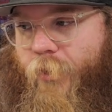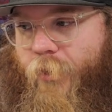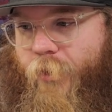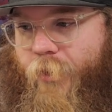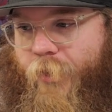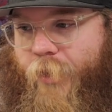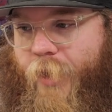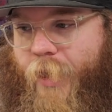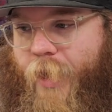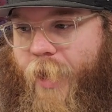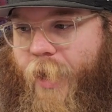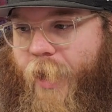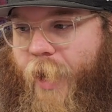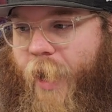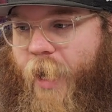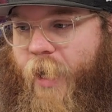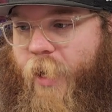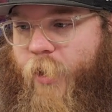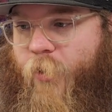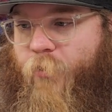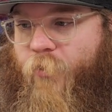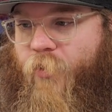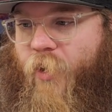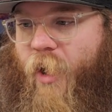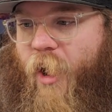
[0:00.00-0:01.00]
Yeah,
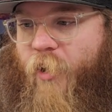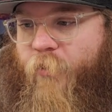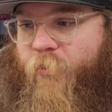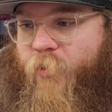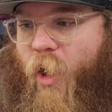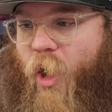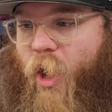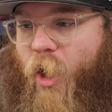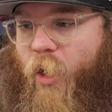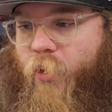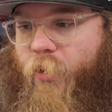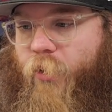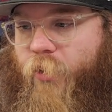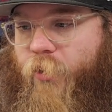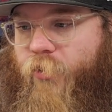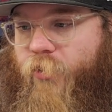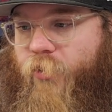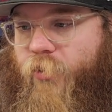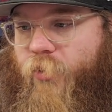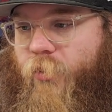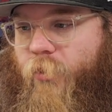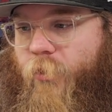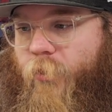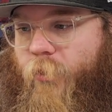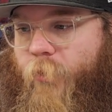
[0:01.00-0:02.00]

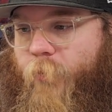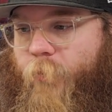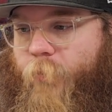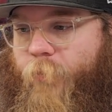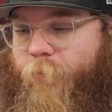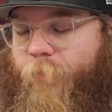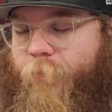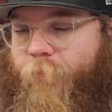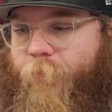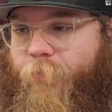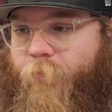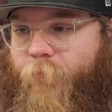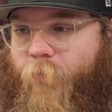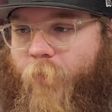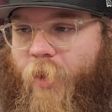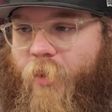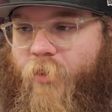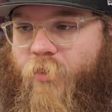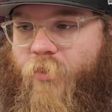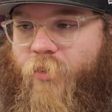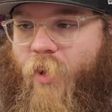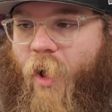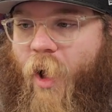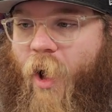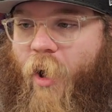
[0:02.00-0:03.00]
$85.
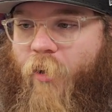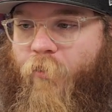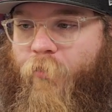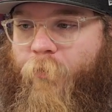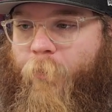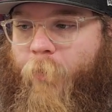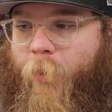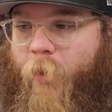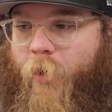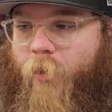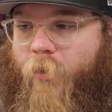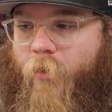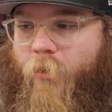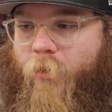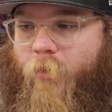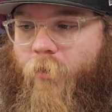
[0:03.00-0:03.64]
It's tough, but...